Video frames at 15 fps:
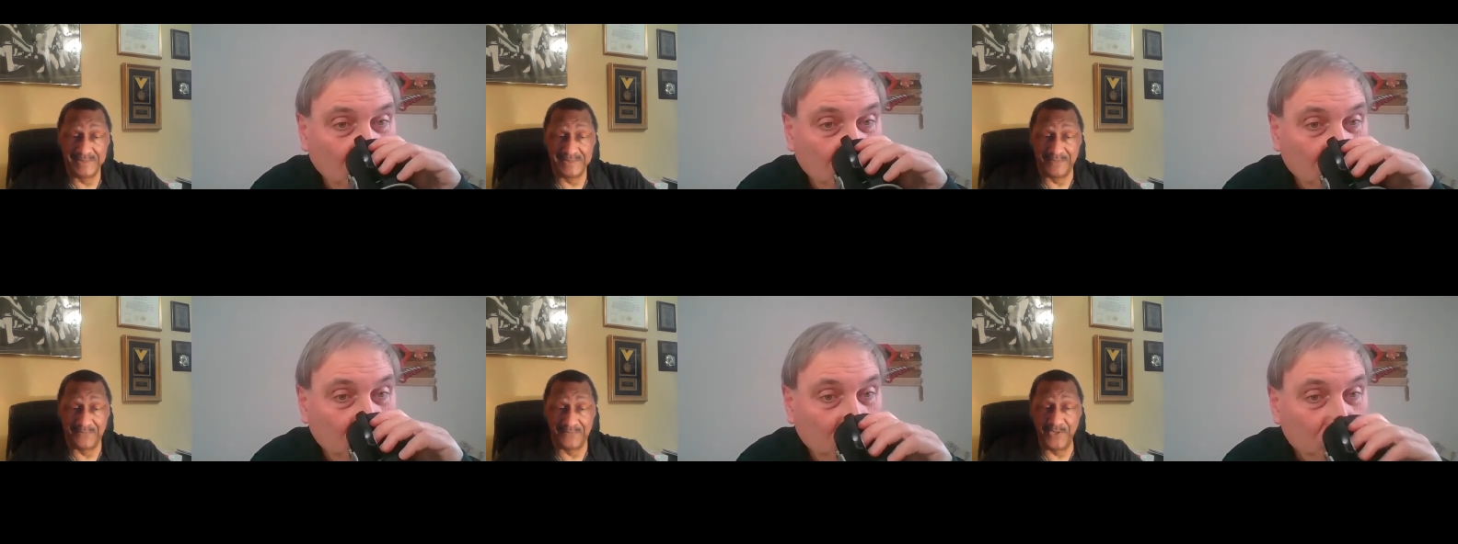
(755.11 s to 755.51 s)

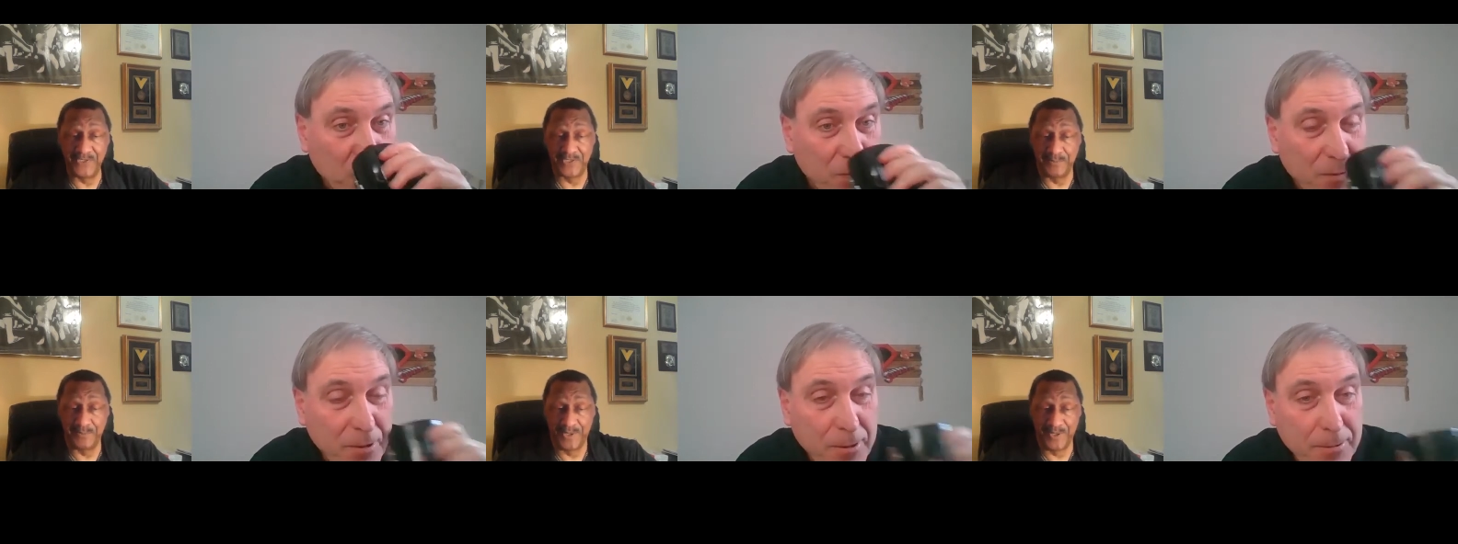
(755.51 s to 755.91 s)
Speaker 1: the
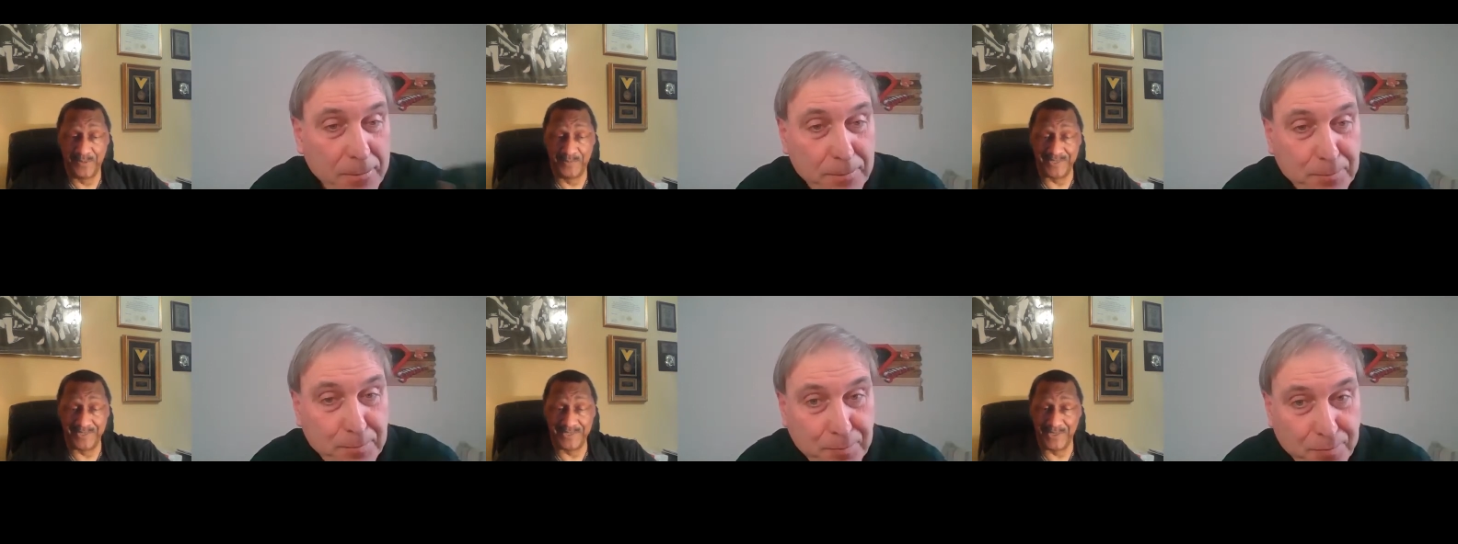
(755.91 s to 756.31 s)
Freezer Bowl,
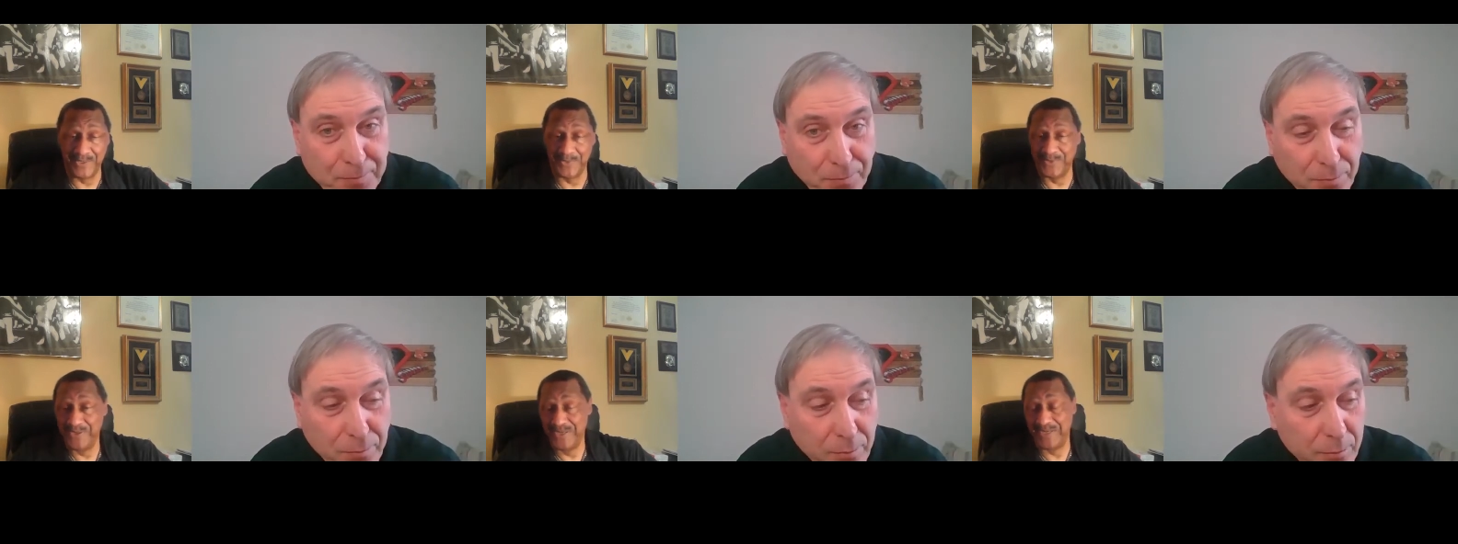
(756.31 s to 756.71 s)
but, you
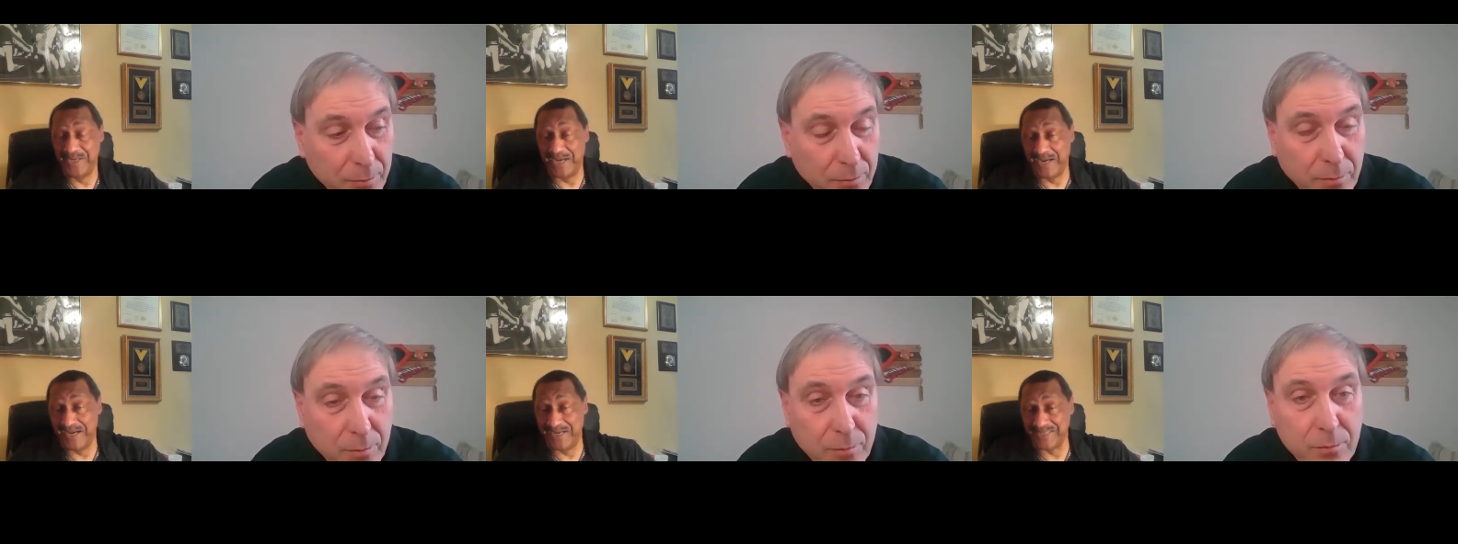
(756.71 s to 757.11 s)
know,
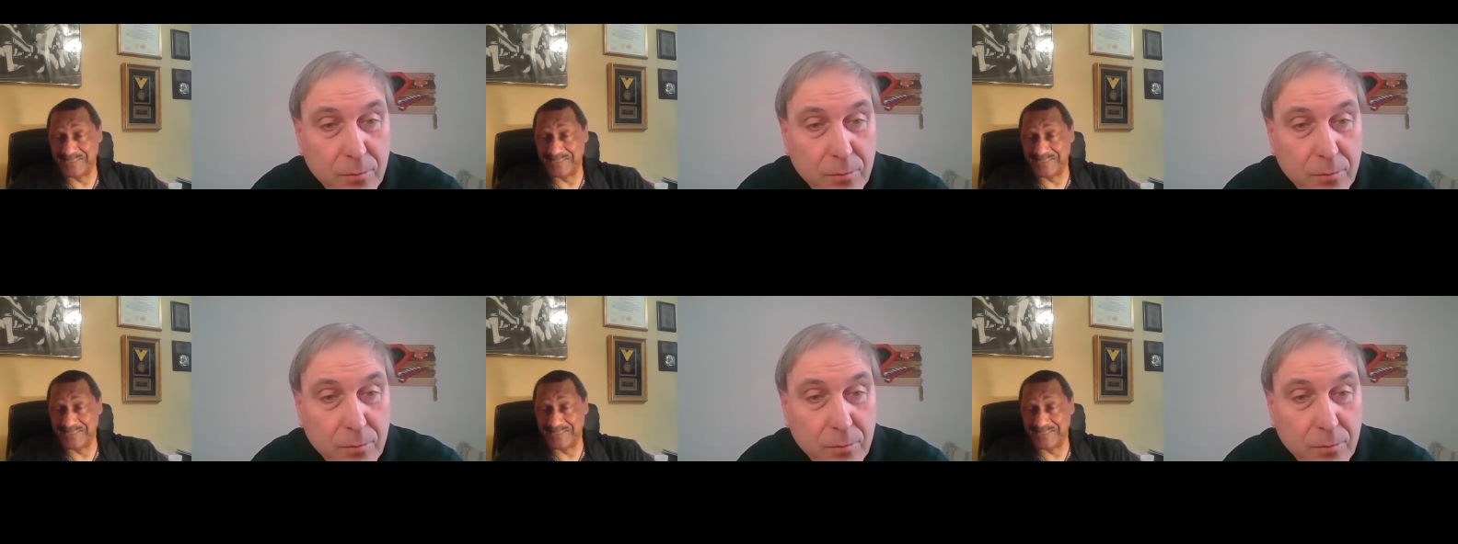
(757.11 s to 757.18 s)
uh,